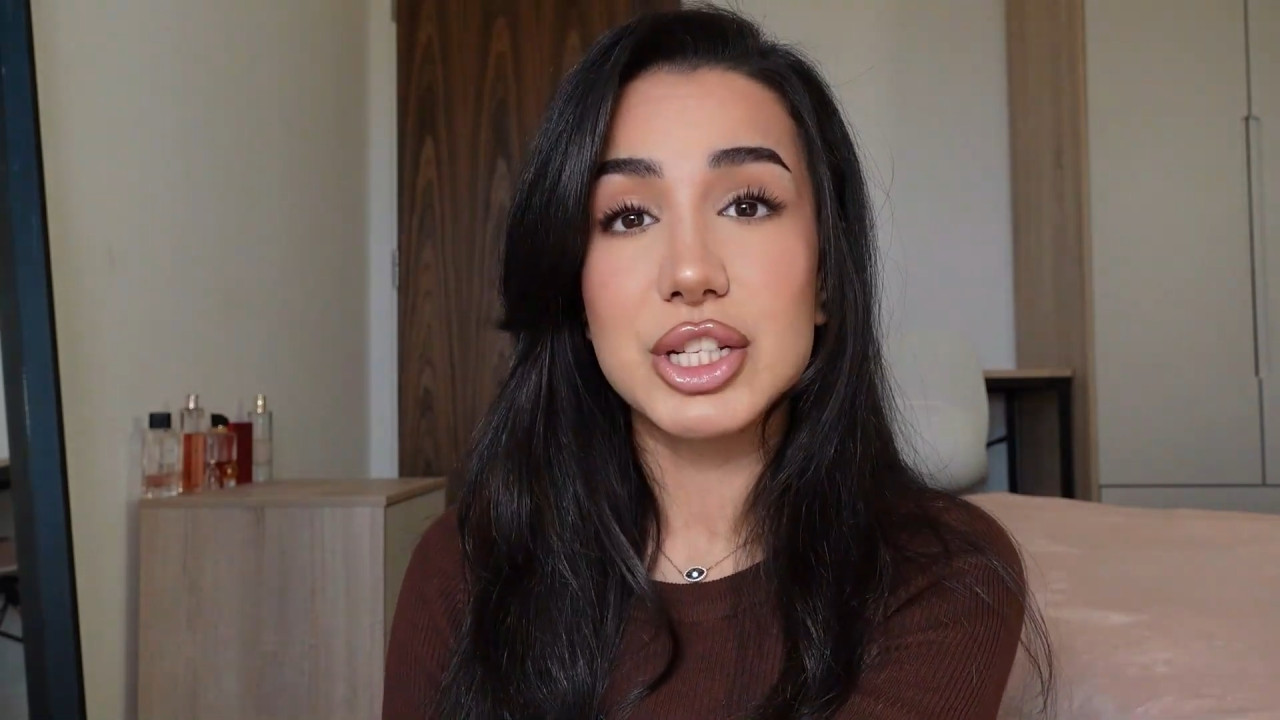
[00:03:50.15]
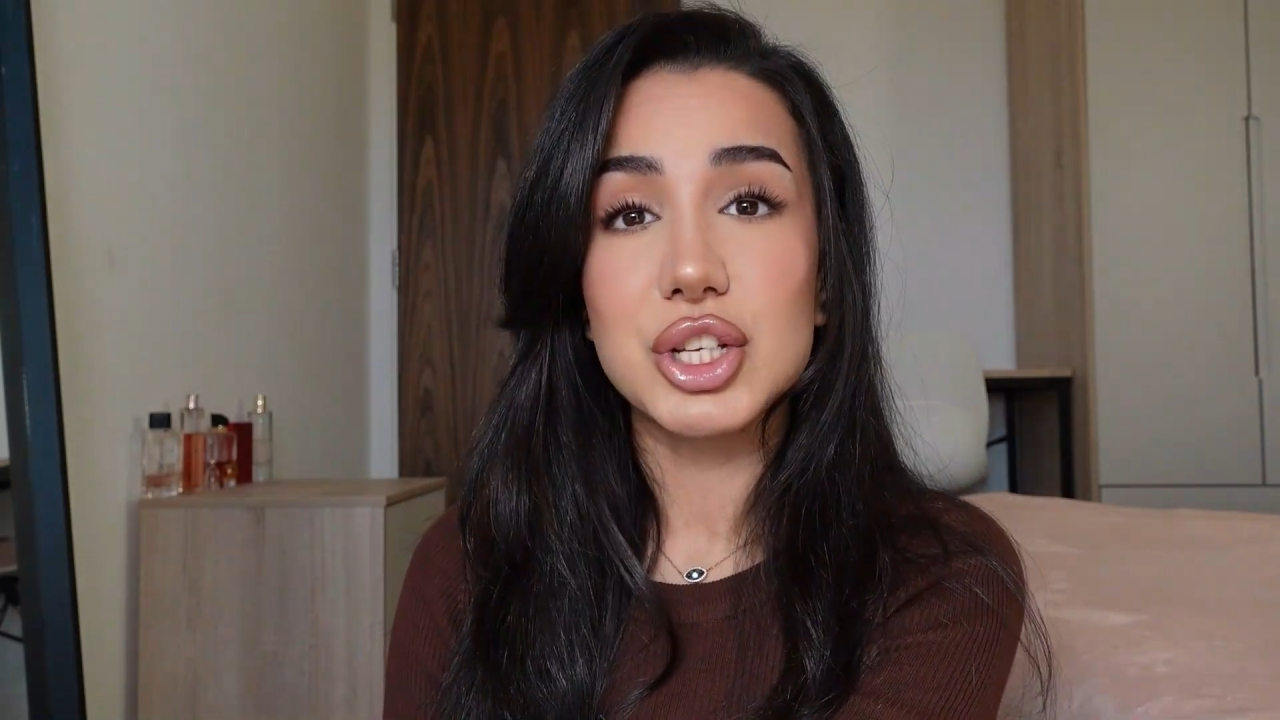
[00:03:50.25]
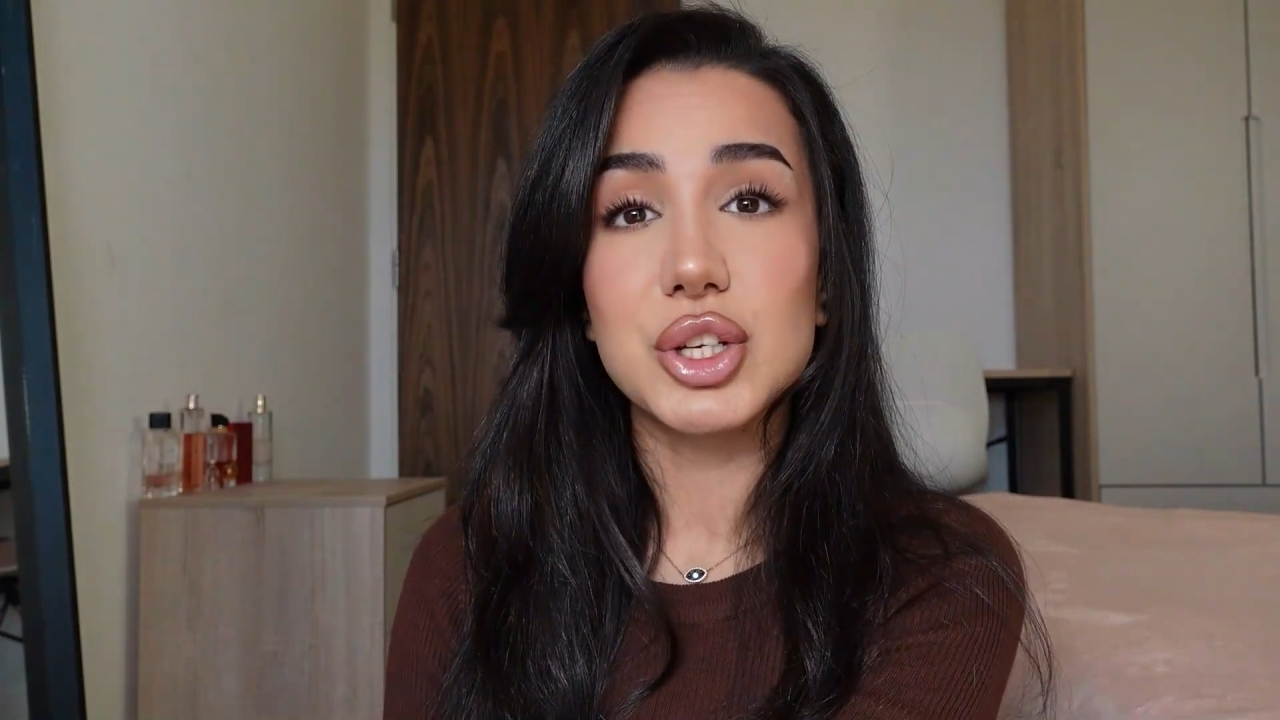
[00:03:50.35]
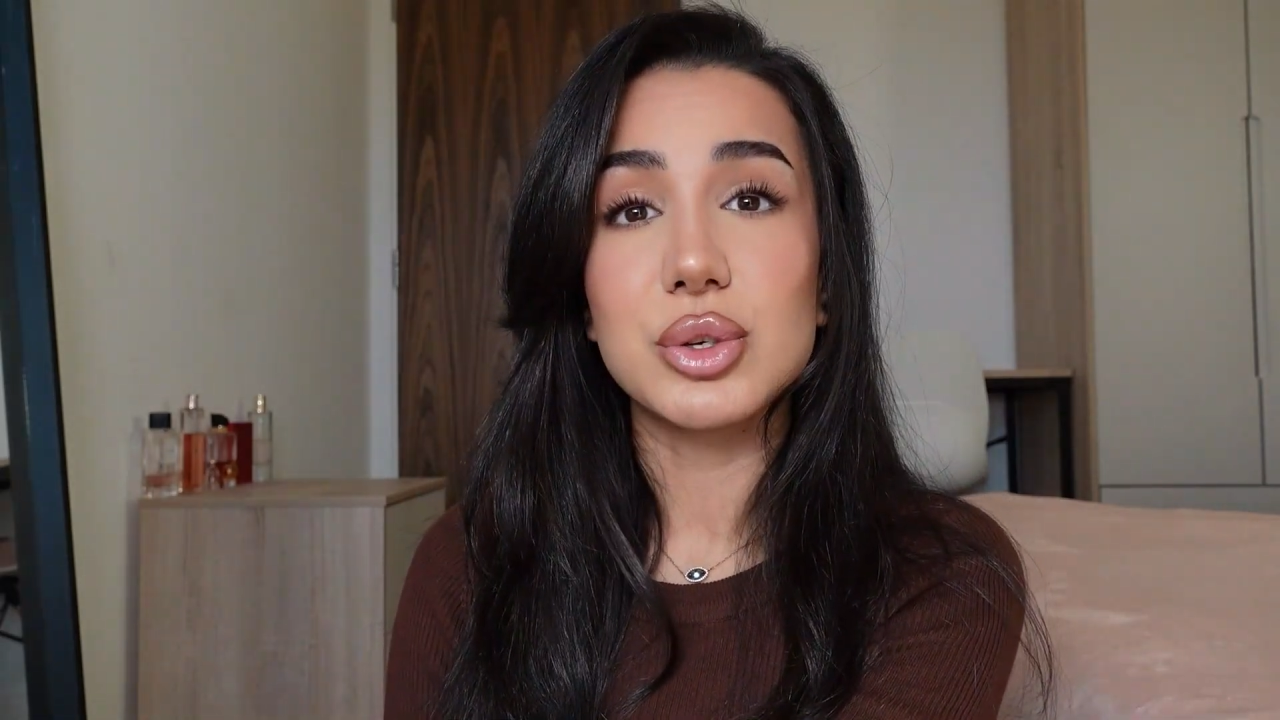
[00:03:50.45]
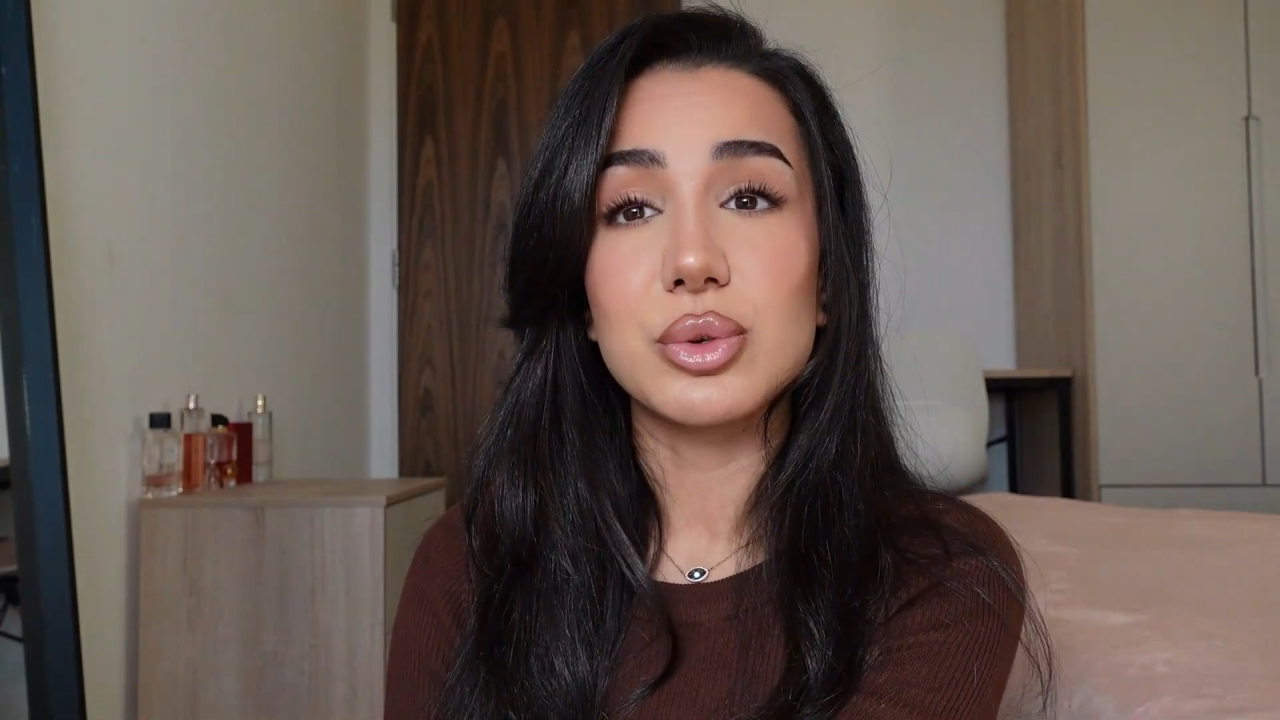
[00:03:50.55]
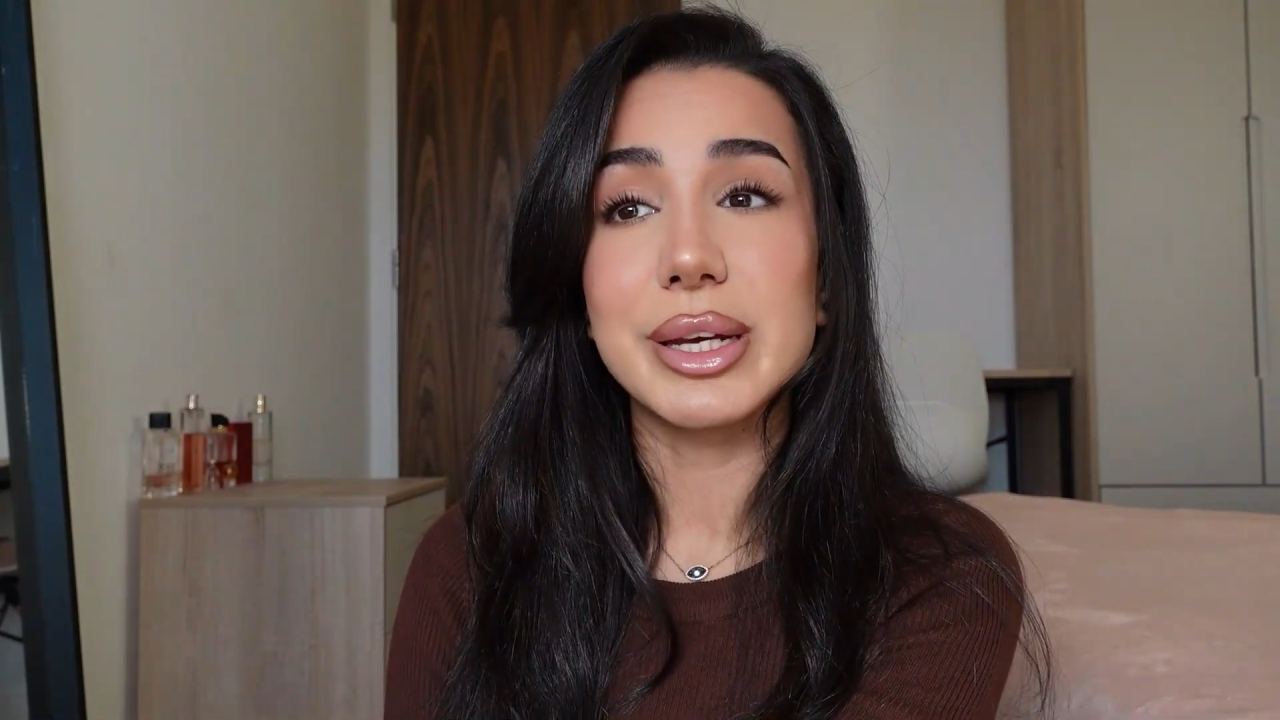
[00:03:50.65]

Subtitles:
to you,